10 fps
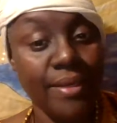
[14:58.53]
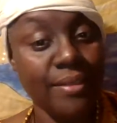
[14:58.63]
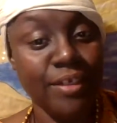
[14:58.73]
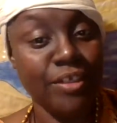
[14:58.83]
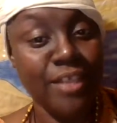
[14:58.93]

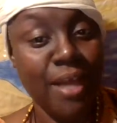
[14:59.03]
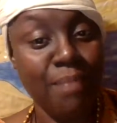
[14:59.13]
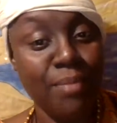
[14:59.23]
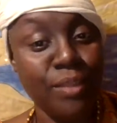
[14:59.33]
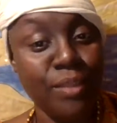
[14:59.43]
There's
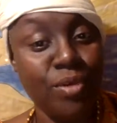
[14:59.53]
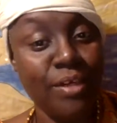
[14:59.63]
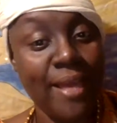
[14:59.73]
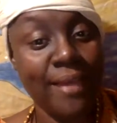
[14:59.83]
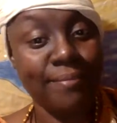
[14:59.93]
not much more
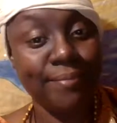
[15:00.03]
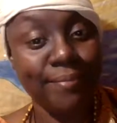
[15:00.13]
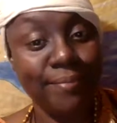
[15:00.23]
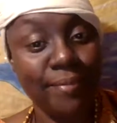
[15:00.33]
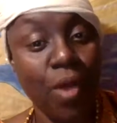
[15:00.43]
than that
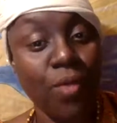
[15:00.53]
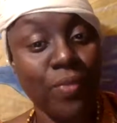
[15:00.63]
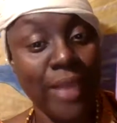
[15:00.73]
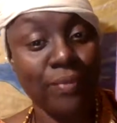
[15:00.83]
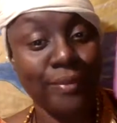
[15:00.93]

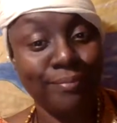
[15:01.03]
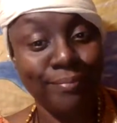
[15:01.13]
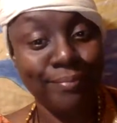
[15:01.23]
on that one.